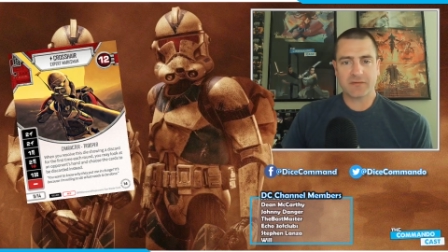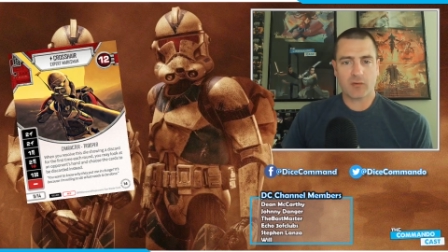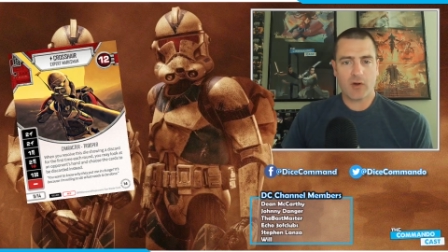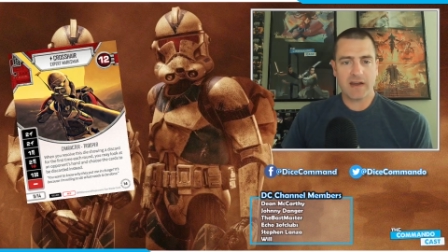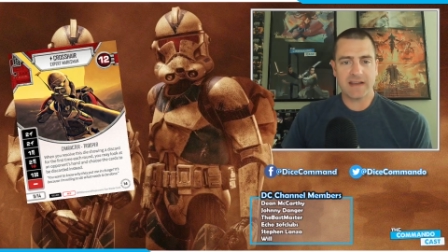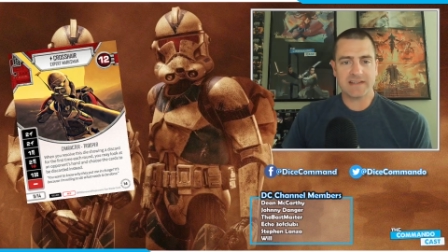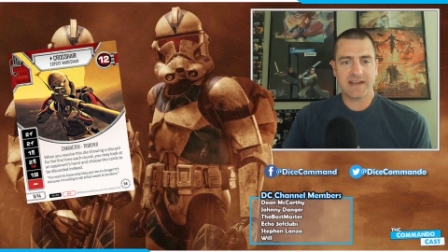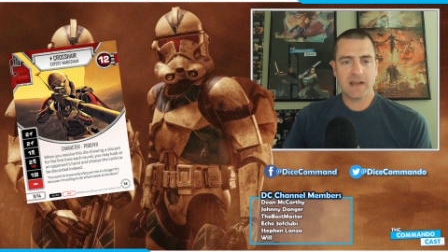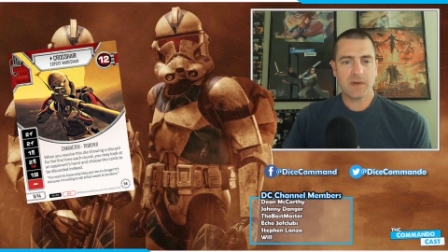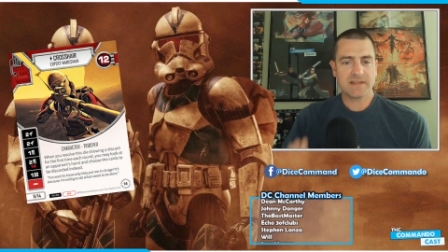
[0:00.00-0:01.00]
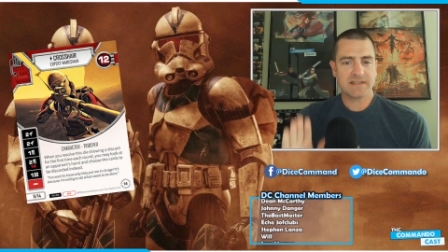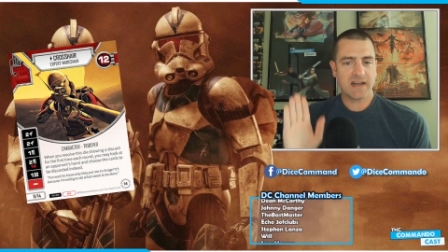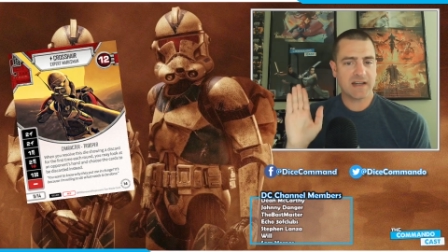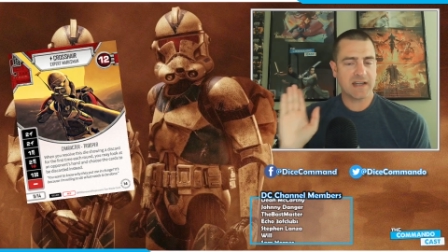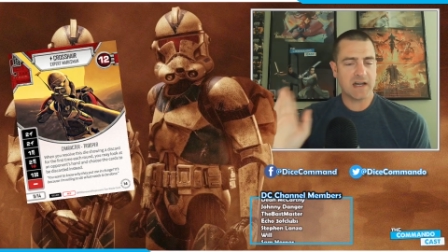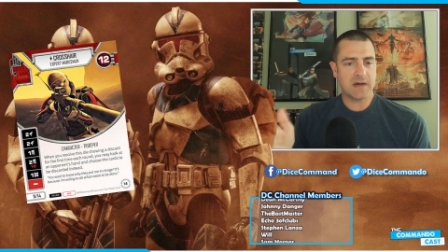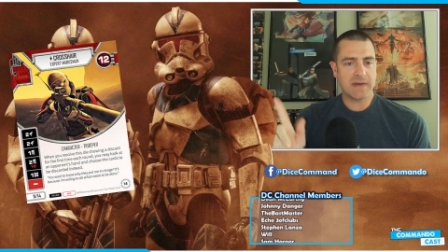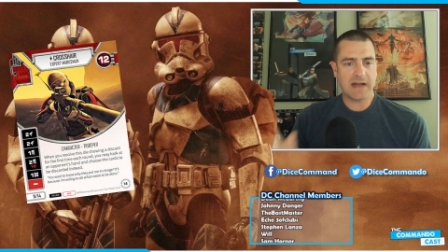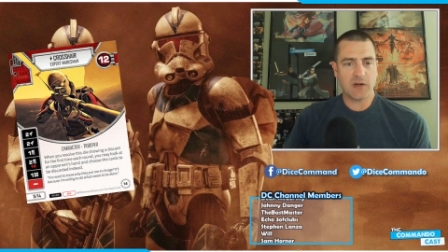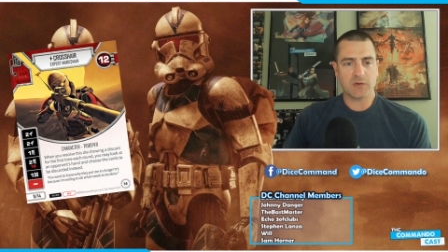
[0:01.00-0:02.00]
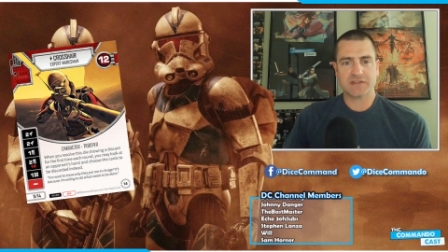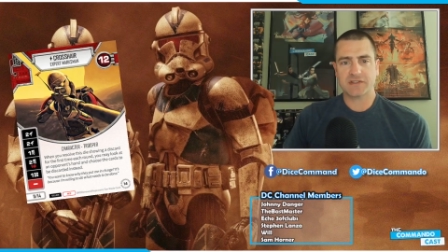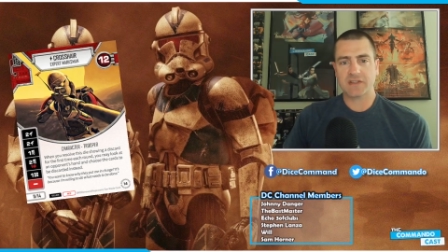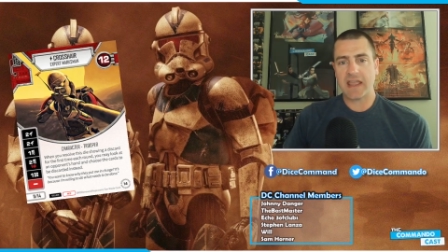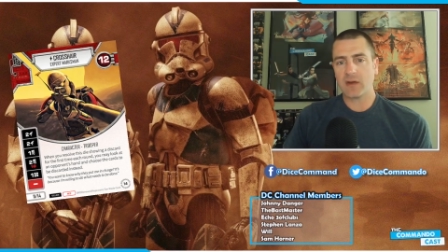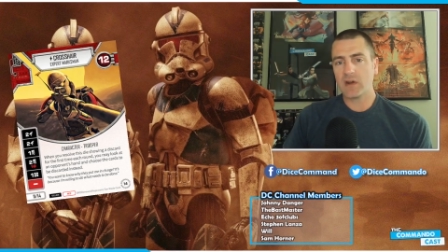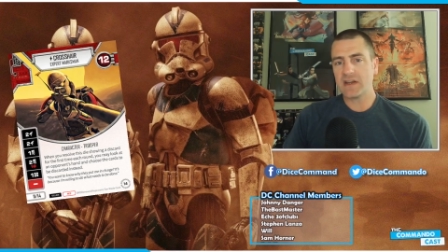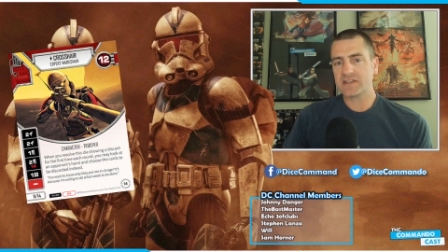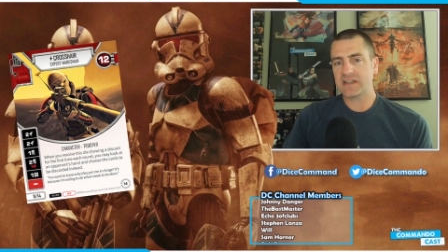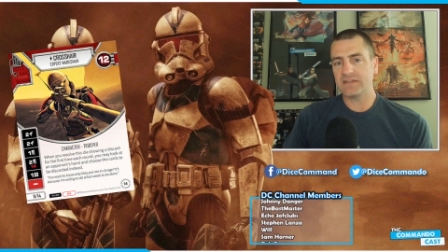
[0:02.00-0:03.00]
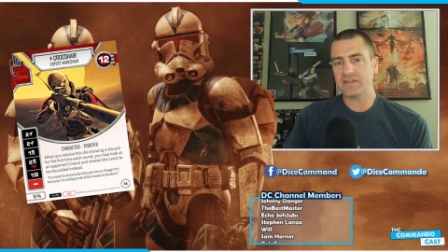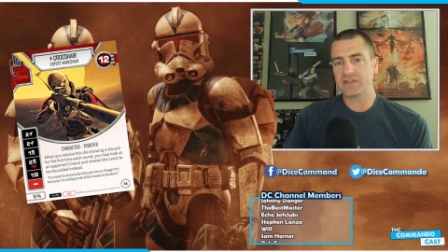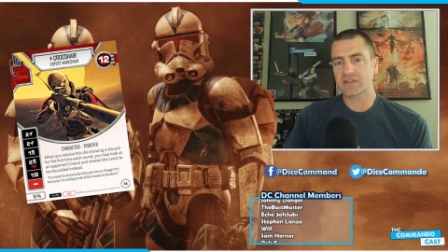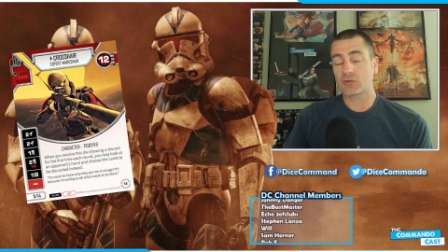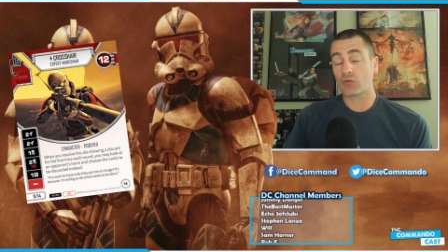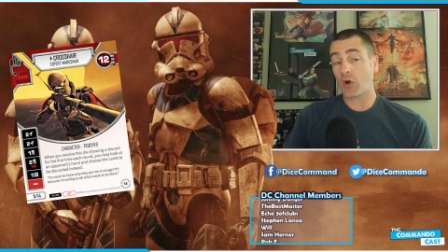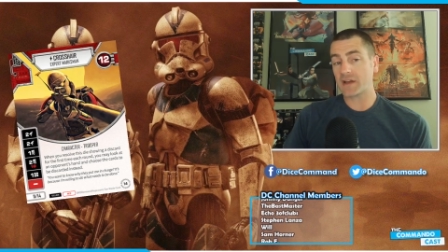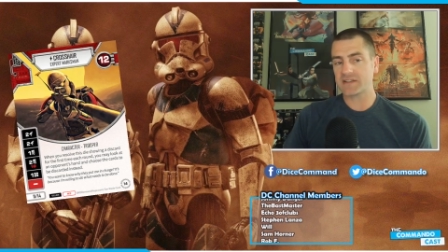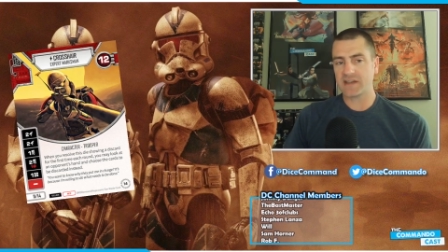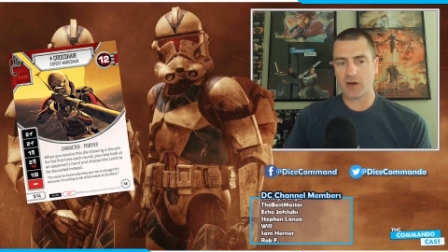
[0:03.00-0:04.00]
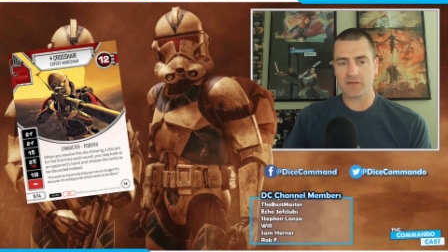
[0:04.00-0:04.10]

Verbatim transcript: Friday. Today, I want to talk about RH7's Crosshair.